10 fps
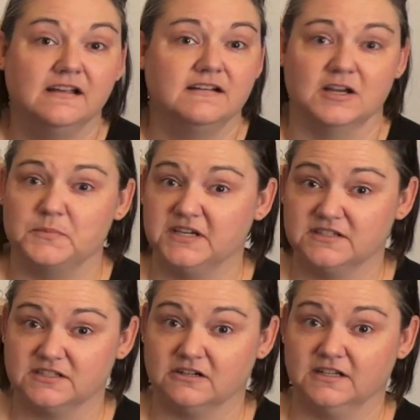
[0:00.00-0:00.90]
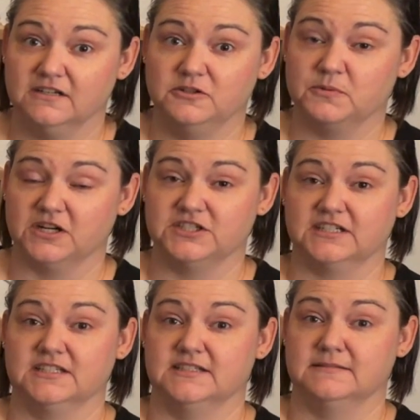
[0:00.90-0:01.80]
Not because starting a new project
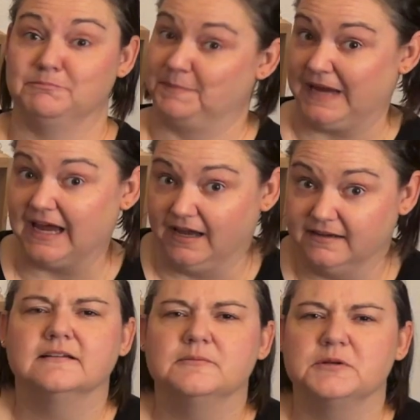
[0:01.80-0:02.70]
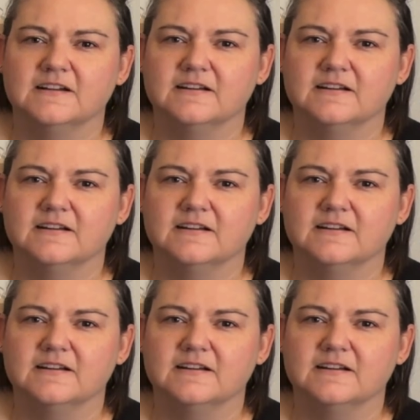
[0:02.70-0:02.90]
is bad, but